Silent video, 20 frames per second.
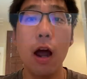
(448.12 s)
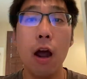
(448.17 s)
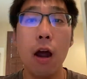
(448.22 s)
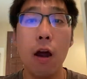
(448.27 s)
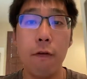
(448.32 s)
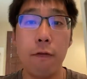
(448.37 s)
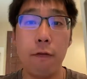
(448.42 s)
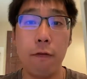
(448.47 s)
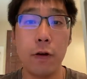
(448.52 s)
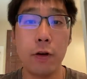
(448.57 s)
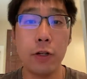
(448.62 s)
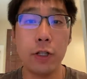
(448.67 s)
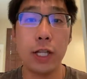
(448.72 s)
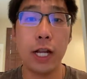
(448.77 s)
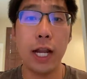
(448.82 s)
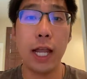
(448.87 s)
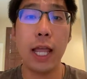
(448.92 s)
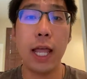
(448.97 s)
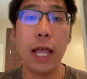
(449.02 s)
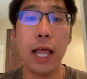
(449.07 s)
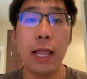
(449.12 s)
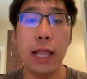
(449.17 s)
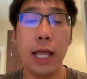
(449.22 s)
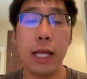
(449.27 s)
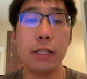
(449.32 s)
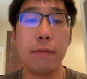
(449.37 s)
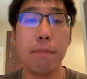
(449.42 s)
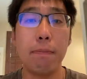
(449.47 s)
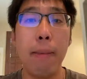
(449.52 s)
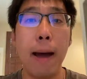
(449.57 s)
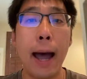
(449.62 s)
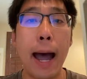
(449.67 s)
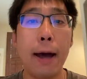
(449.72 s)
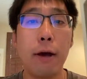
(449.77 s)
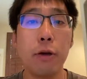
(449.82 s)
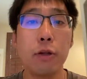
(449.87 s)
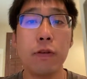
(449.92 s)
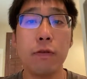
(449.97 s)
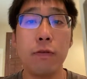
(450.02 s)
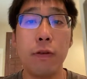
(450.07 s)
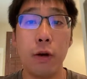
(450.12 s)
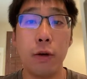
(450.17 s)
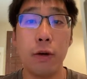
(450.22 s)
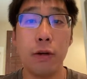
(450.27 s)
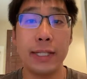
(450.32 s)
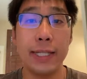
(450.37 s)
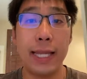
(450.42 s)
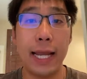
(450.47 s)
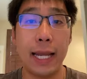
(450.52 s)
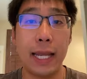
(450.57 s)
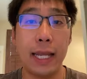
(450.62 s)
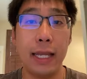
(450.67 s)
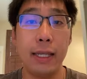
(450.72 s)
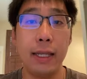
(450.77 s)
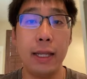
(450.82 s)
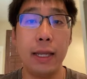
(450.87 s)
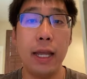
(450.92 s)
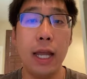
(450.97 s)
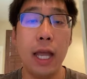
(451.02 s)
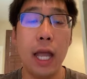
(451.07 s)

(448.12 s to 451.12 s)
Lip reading: Firstly, let's pause for a second.